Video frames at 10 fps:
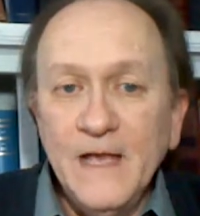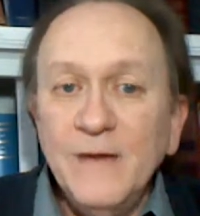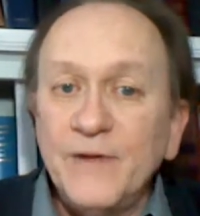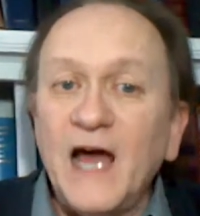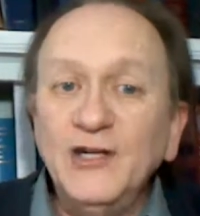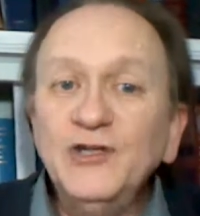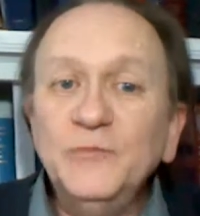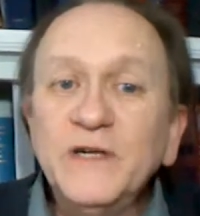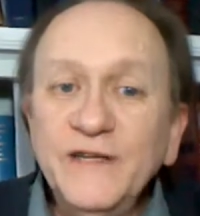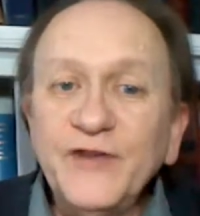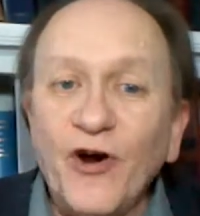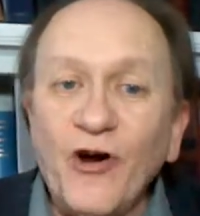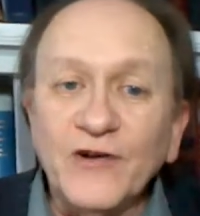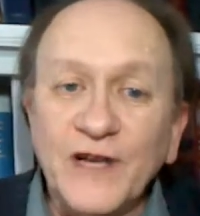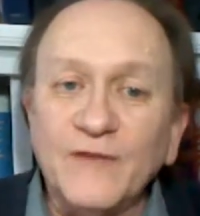But I do believe there
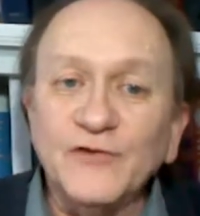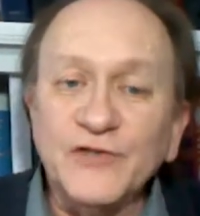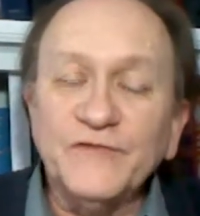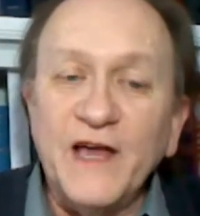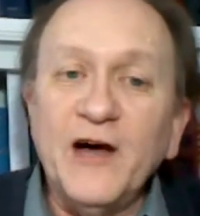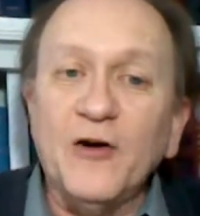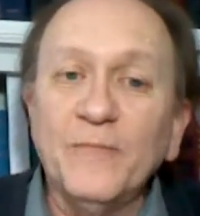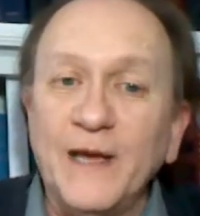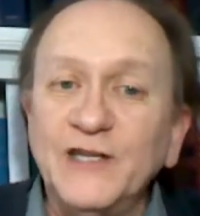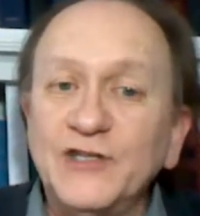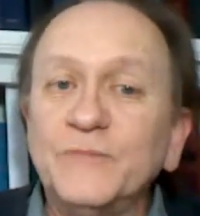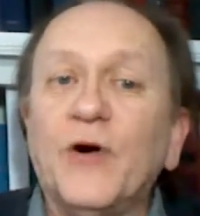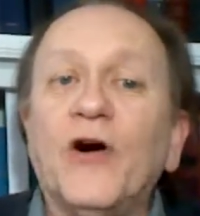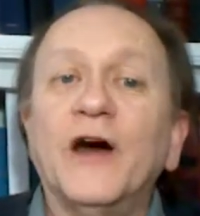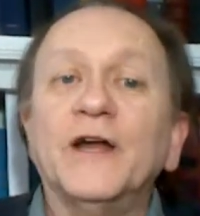are levels of hell based
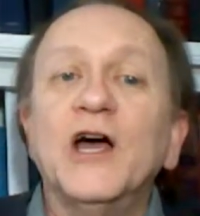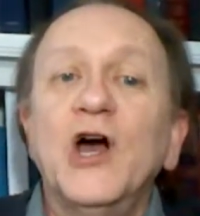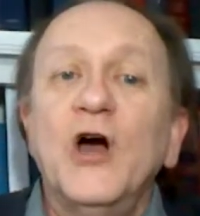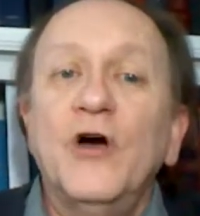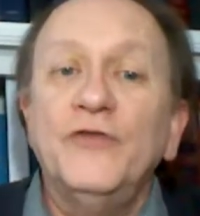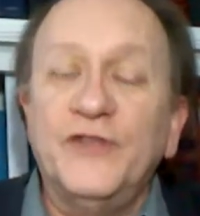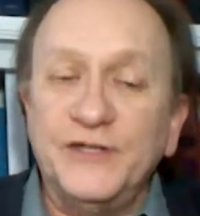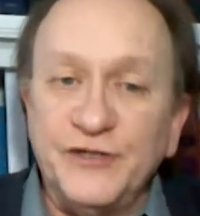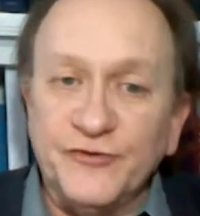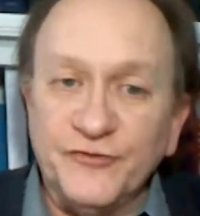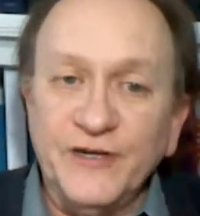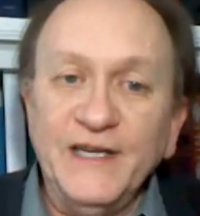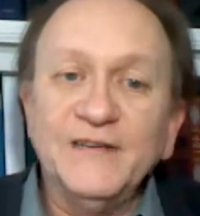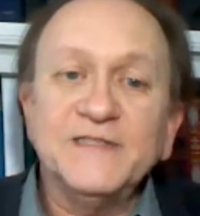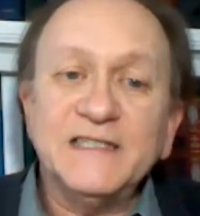upon the
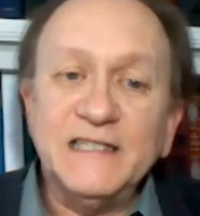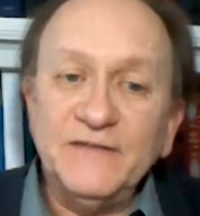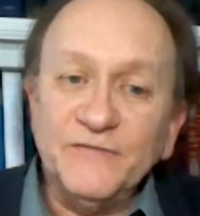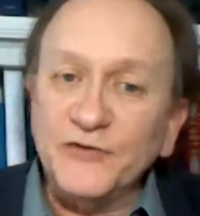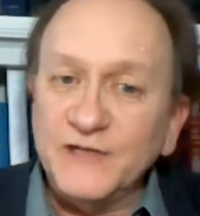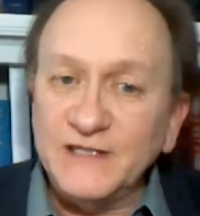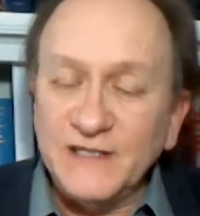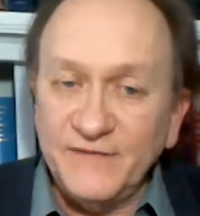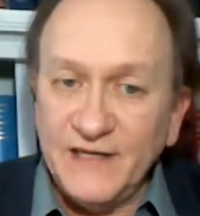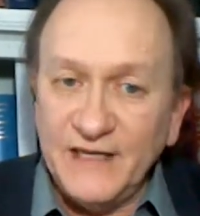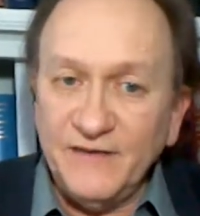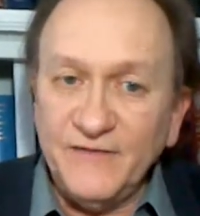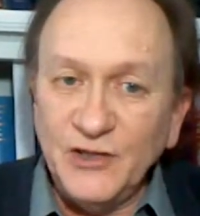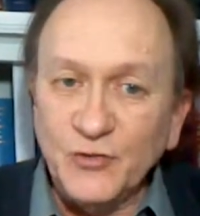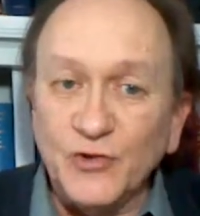degree of sinfulness of an
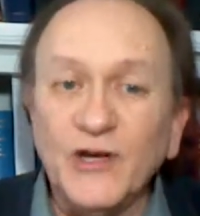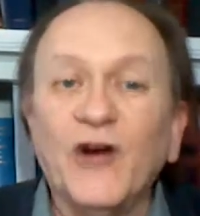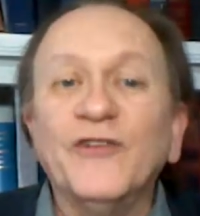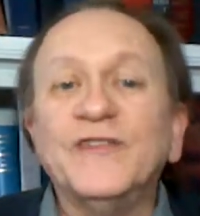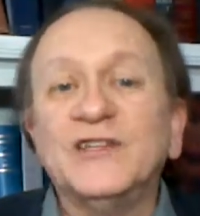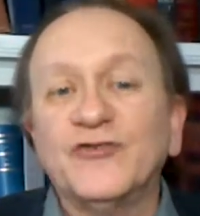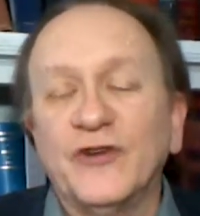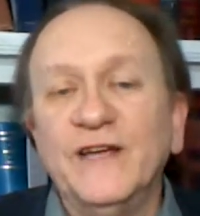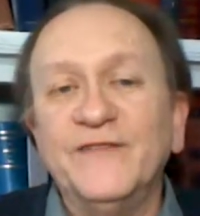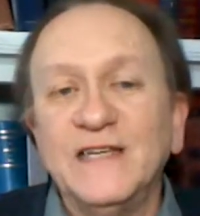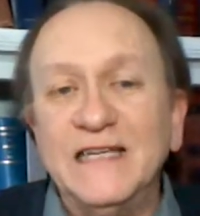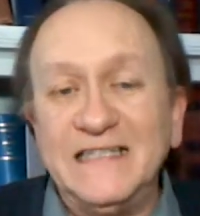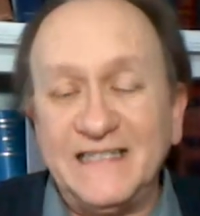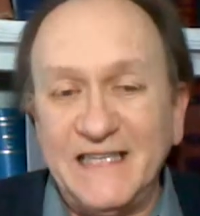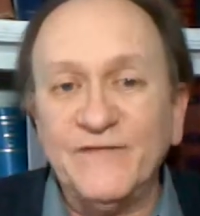individual, or the degree of
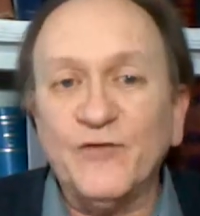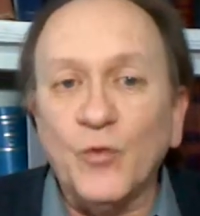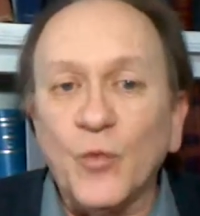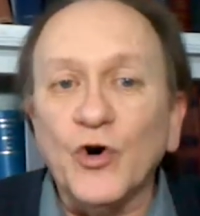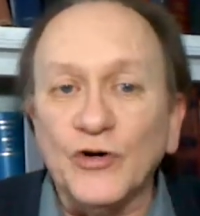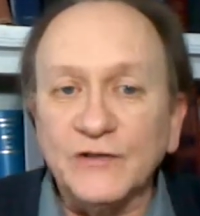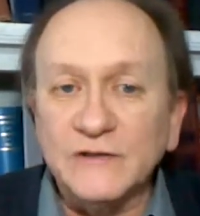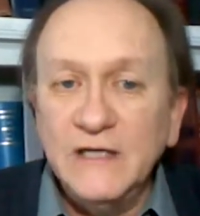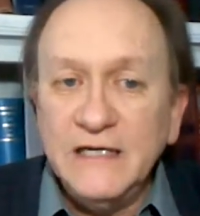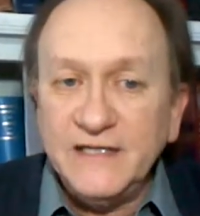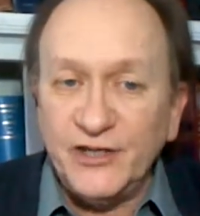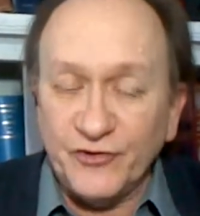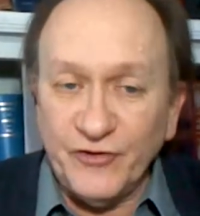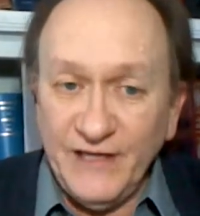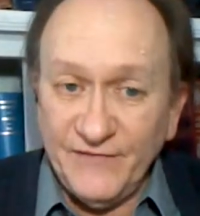his sinful works, the
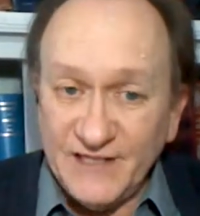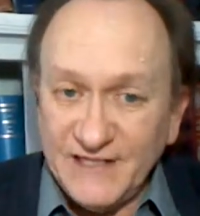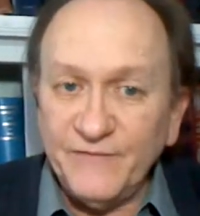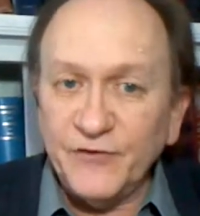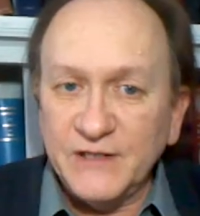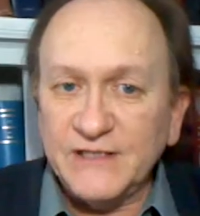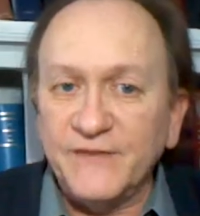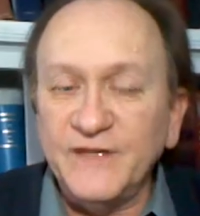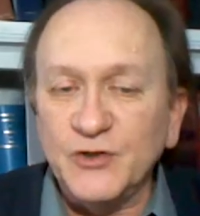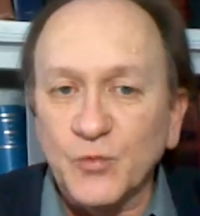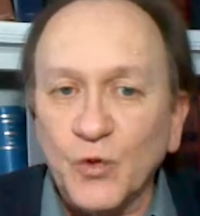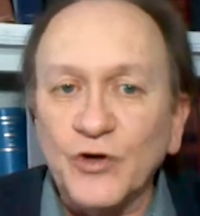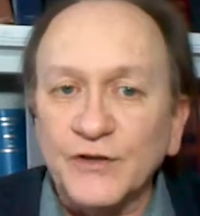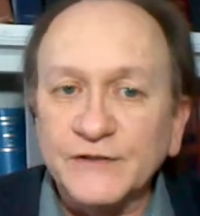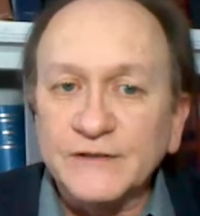degree of the sinfulness of his
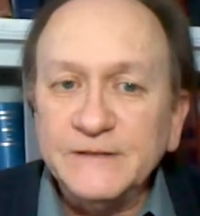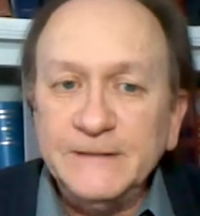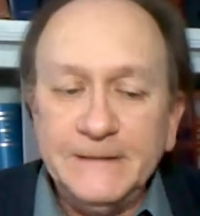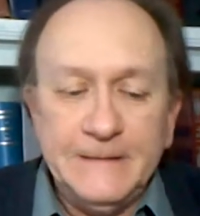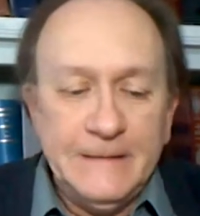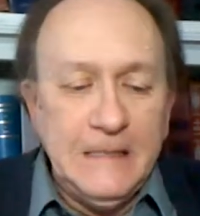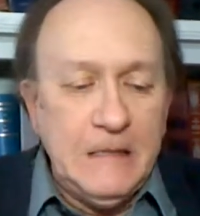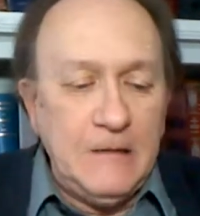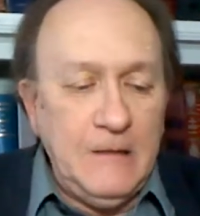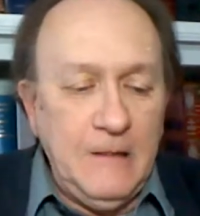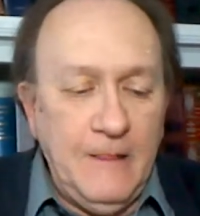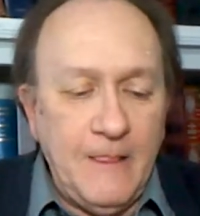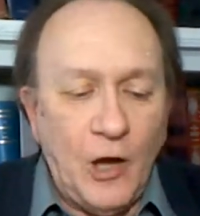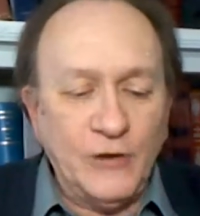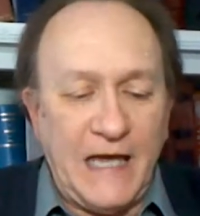works.
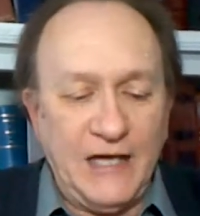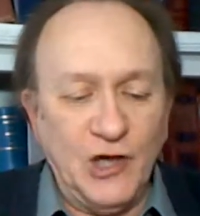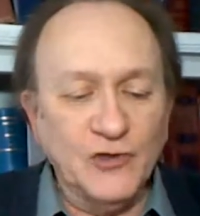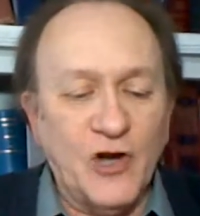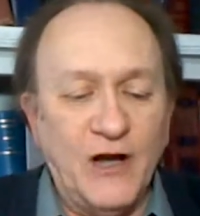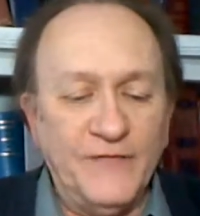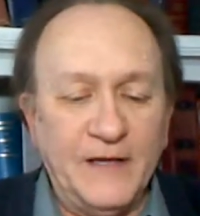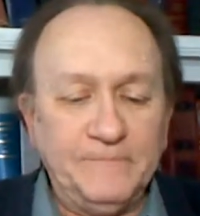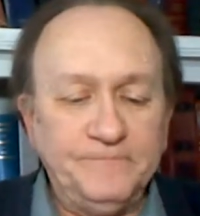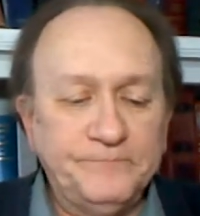Okay, it goes on then.